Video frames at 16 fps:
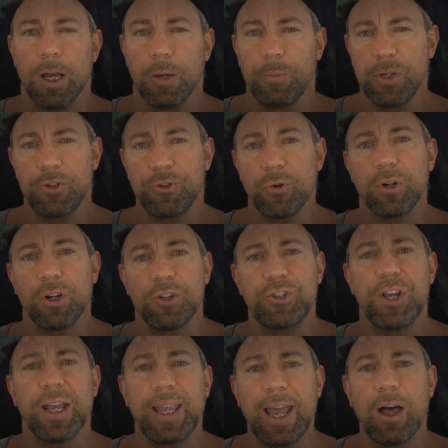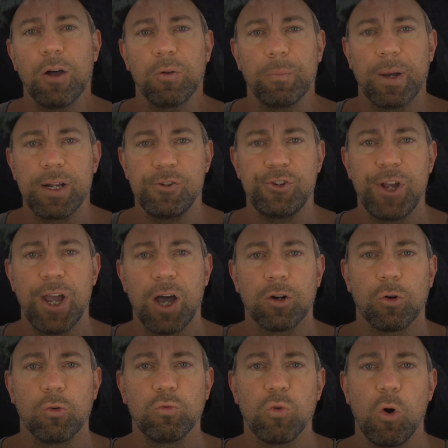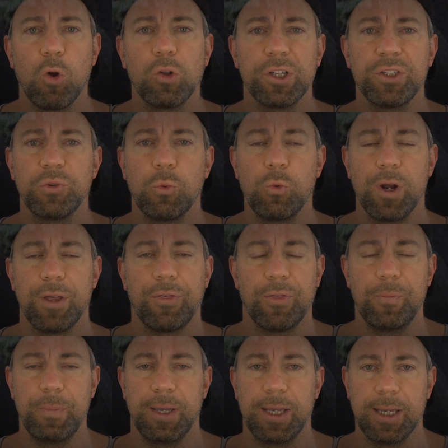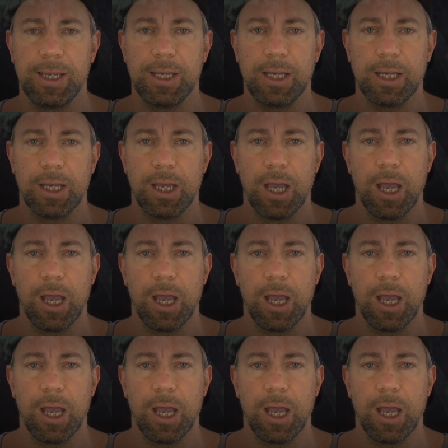Be sure to check out my channel, Roland With Me.